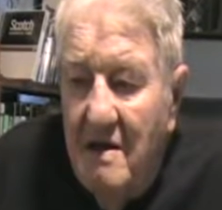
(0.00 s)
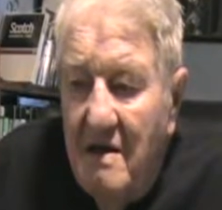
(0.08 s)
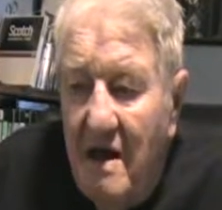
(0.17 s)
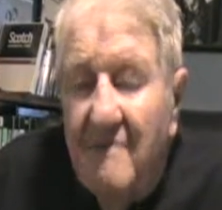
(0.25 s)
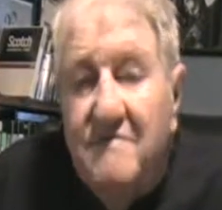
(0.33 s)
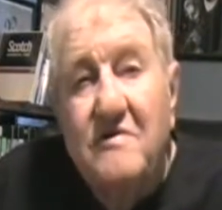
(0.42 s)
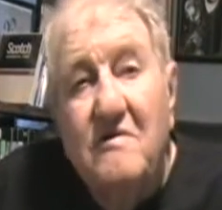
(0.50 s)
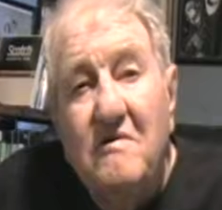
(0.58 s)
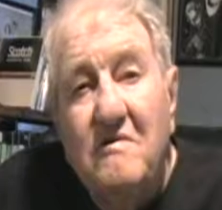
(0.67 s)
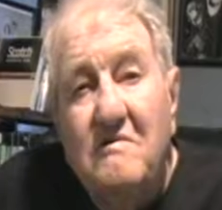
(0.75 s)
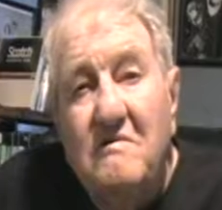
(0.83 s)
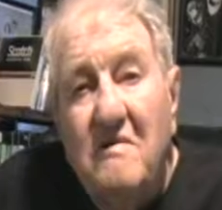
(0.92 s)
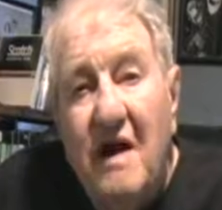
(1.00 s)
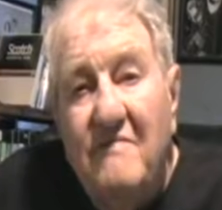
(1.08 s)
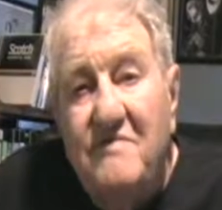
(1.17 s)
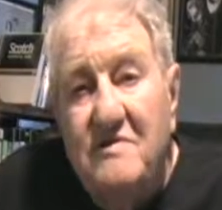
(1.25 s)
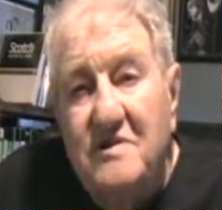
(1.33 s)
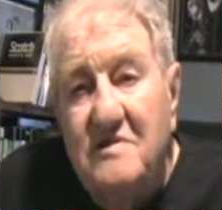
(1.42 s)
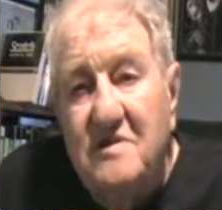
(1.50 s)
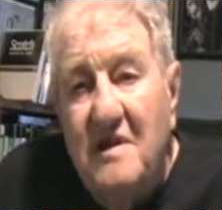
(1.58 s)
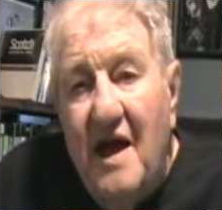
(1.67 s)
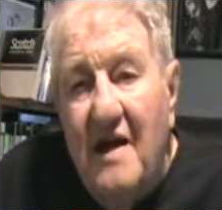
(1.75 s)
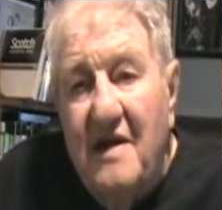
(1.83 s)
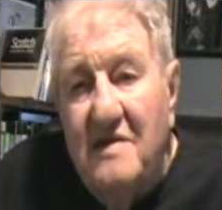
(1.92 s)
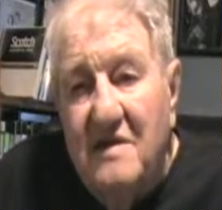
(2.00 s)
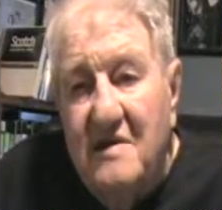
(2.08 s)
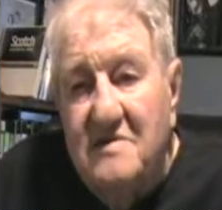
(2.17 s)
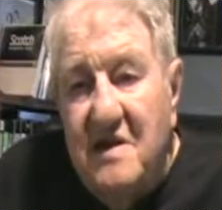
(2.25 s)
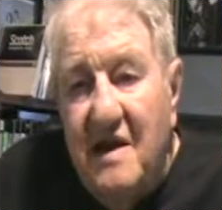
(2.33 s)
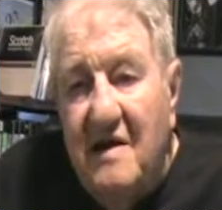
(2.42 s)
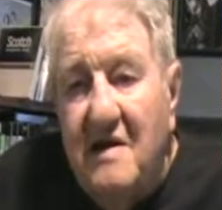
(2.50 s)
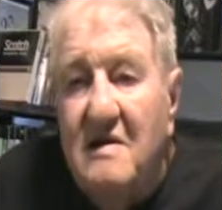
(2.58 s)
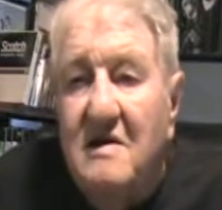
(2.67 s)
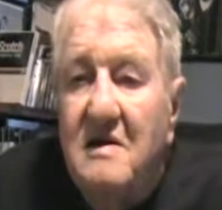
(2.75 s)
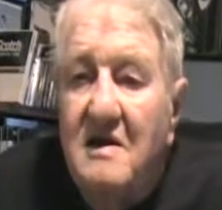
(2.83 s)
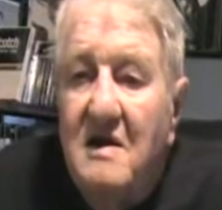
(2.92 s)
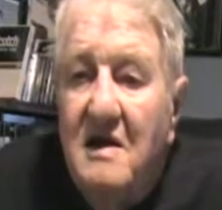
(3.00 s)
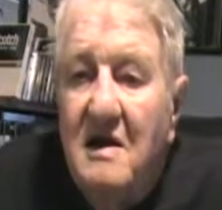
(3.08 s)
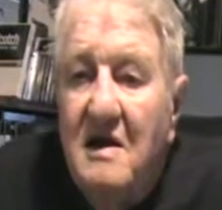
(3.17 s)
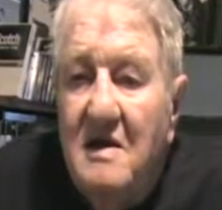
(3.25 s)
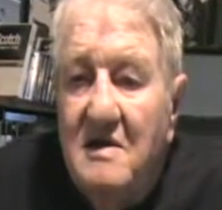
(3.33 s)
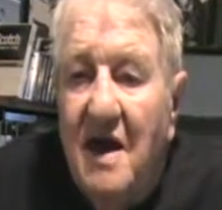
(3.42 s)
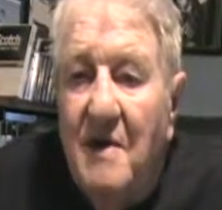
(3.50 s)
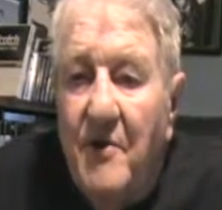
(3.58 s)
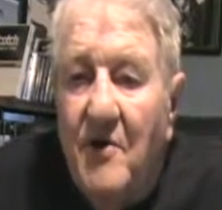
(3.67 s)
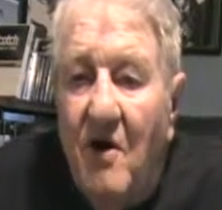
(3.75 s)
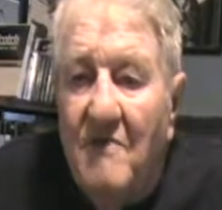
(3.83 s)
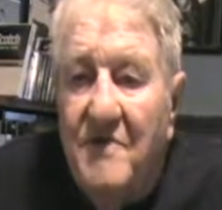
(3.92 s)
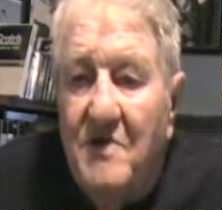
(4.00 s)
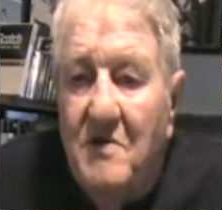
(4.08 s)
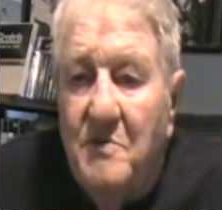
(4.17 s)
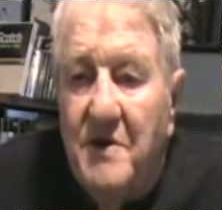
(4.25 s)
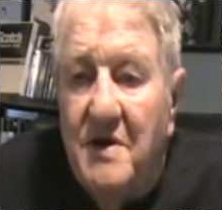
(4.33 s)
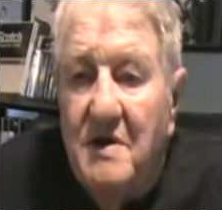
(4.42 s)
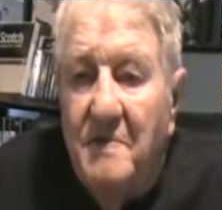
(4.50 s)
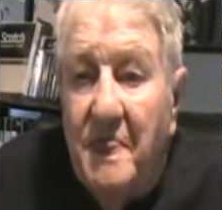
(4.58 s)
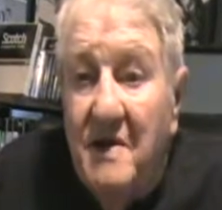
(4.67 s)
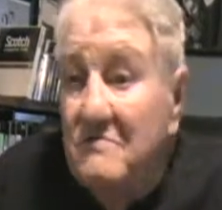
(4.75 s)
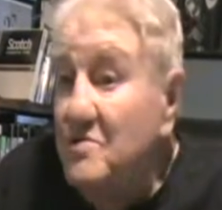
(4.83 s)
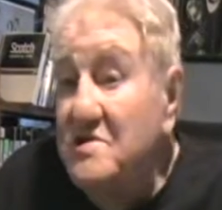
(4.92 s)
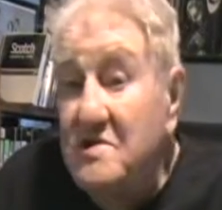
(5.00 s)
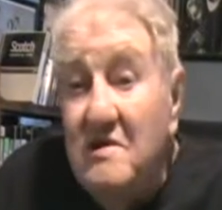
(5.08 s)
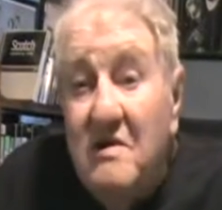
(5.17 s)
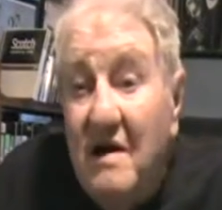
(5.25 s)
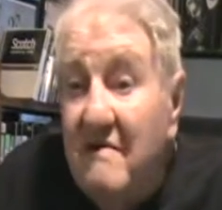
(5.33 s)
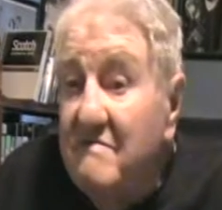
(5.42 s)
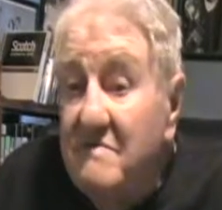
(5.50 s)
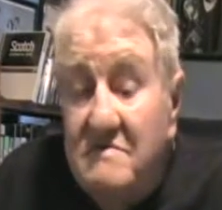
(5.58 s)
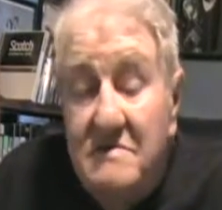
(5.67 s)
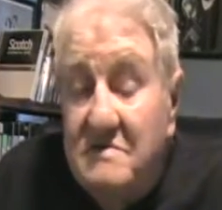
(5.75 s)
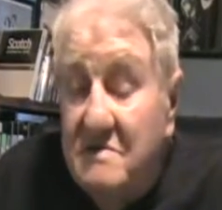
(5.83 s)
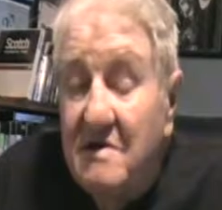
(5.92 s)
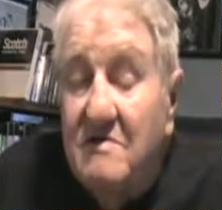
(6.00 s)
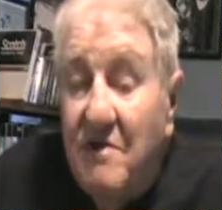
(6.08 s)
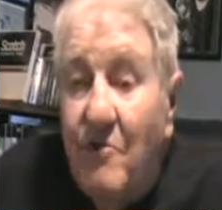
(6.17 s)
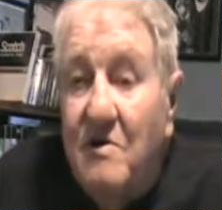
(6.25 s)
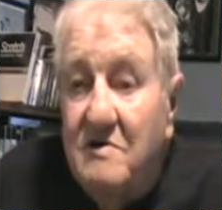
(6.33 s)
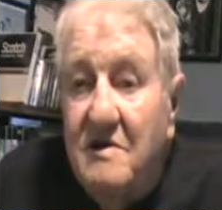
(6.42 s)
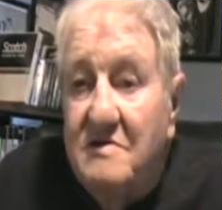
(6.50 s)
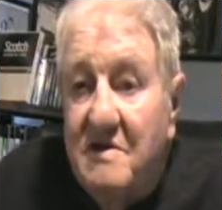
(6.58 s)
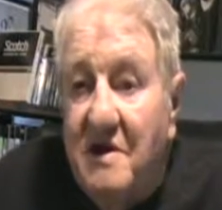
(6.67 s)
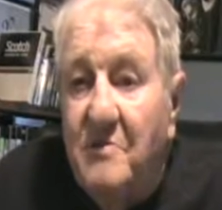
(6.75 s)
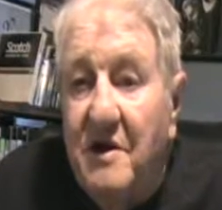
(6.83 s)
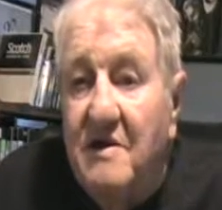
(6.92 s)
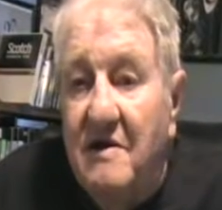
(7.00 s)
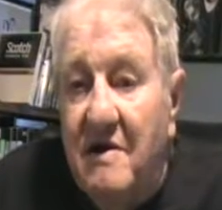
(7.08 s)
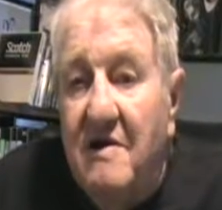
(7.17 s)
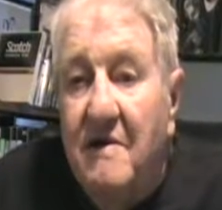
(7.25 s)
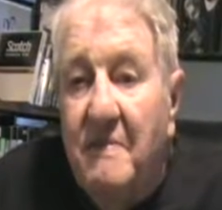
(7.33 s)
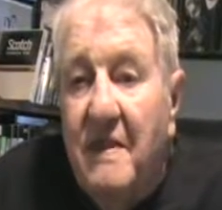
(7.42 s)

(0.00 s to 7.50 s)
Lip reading: after Cincinnati, things kind of tapered off a little bit. There's still quartets come in here.